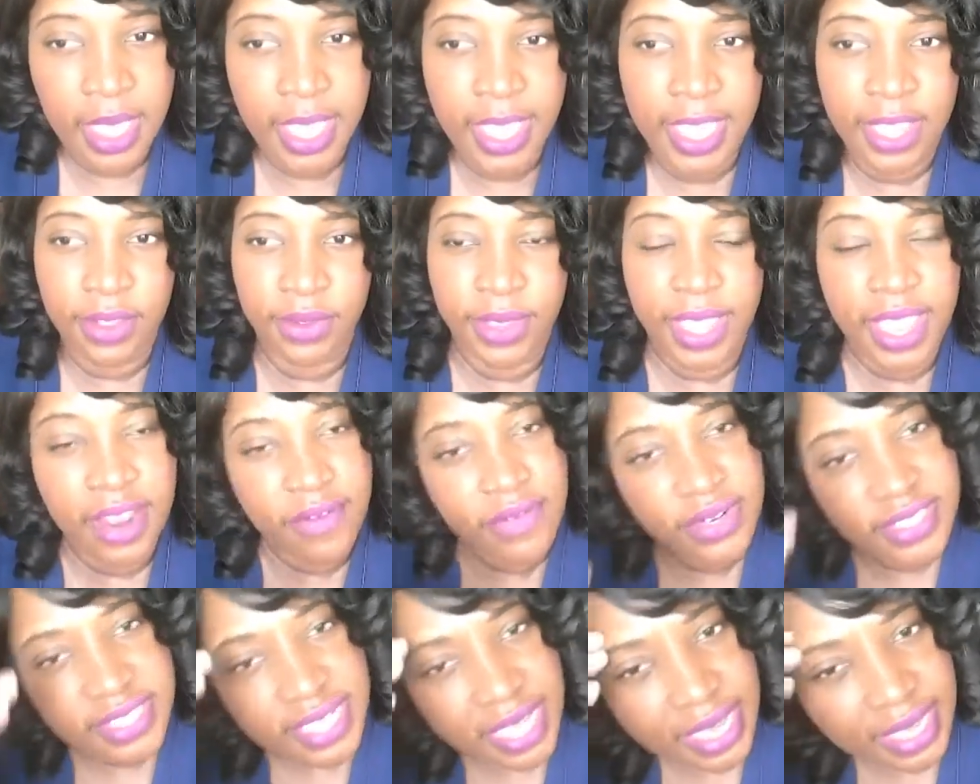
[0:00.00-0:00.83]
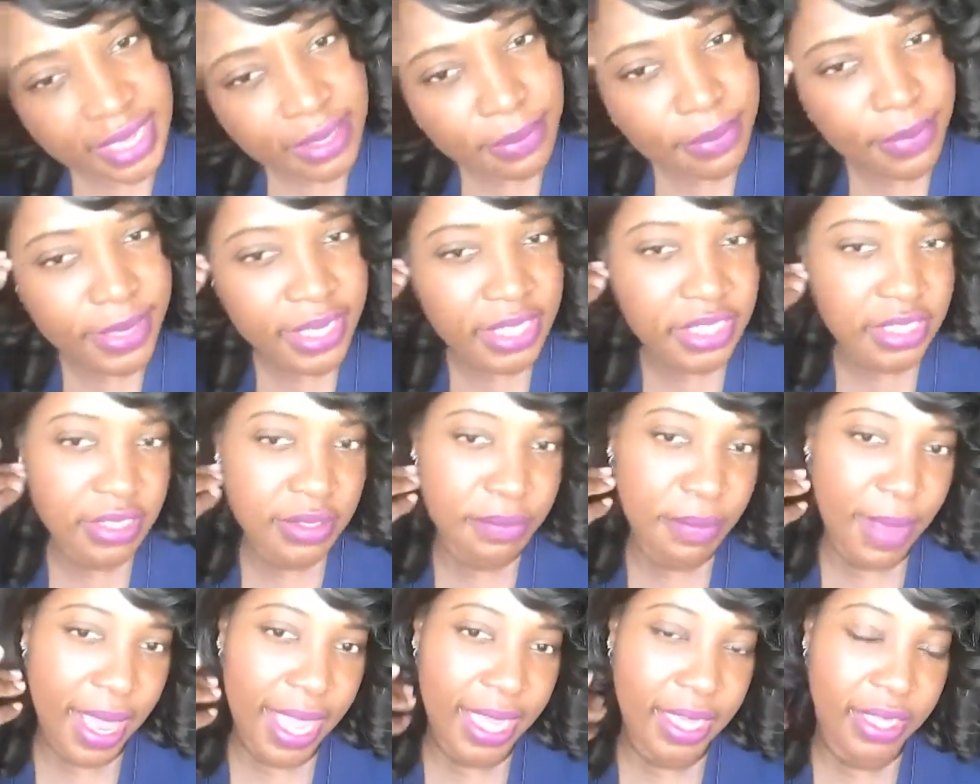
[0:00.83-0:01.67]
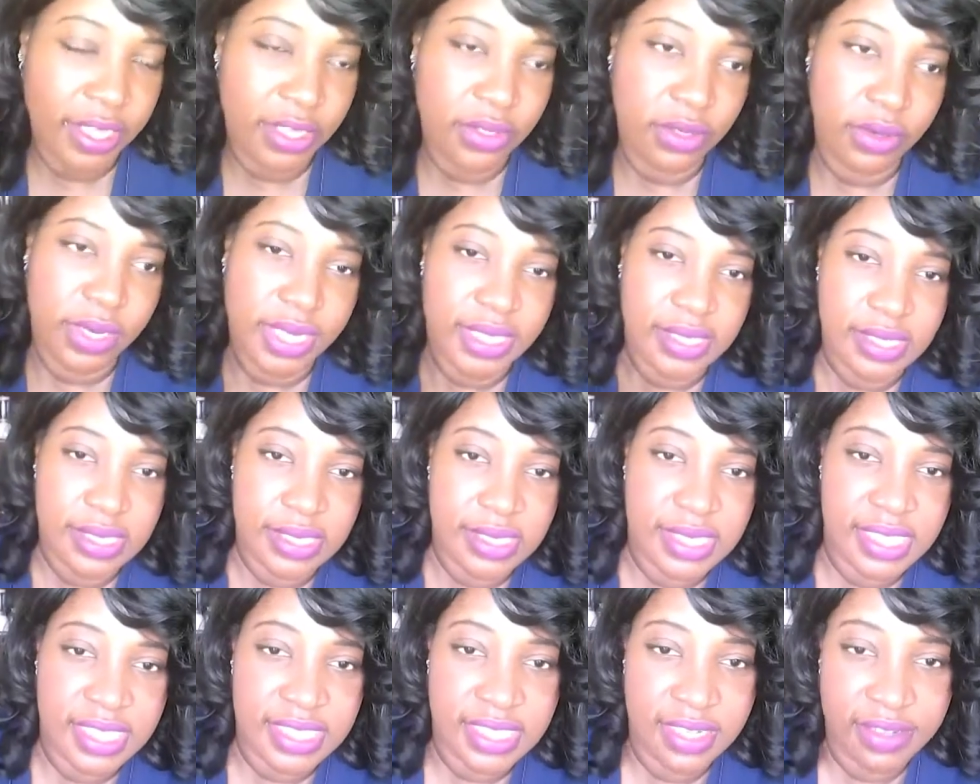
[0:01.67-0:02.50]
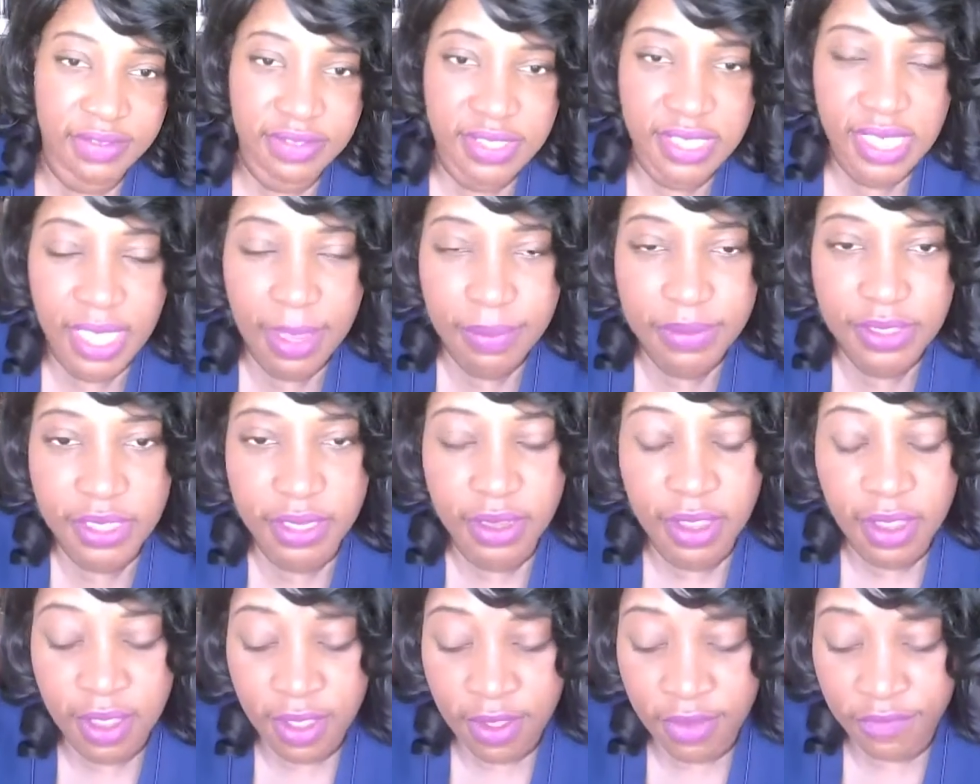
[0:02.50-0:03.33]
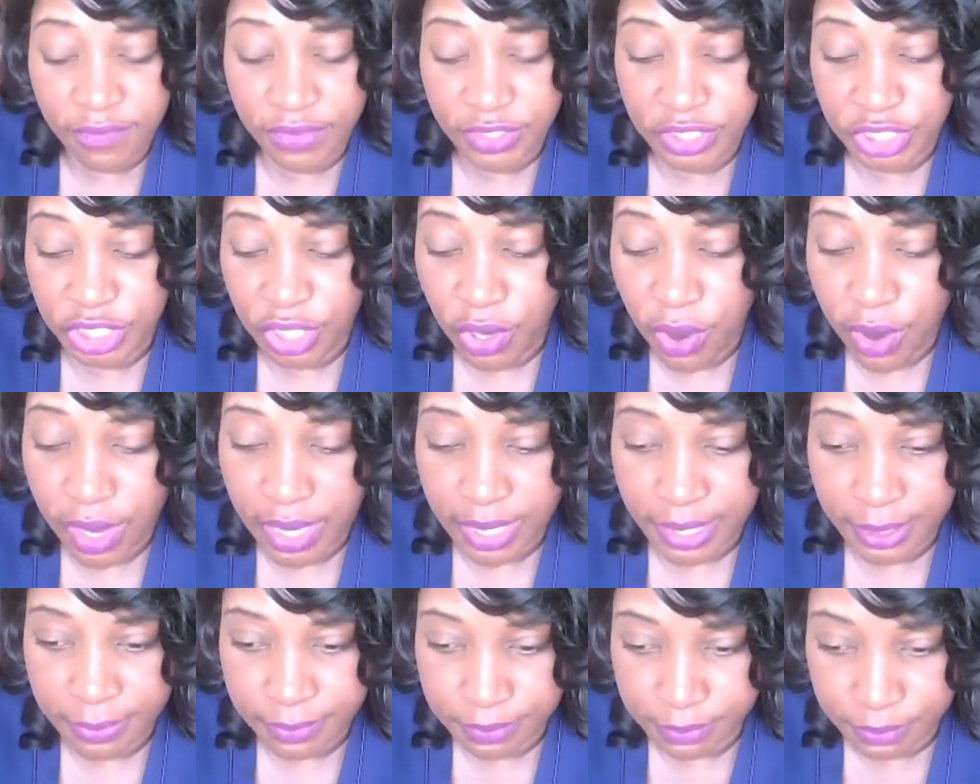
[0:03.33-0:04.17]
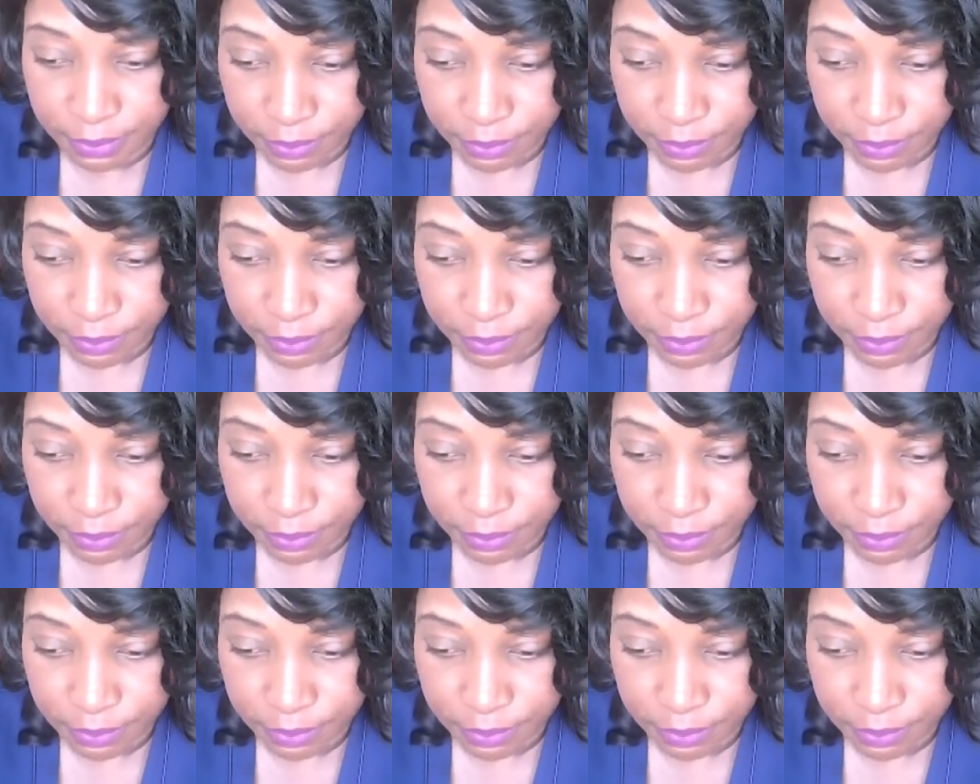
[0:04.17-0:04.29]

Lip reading: And every time he mentions Micah, you know, that's a sensitive subject for Charlie.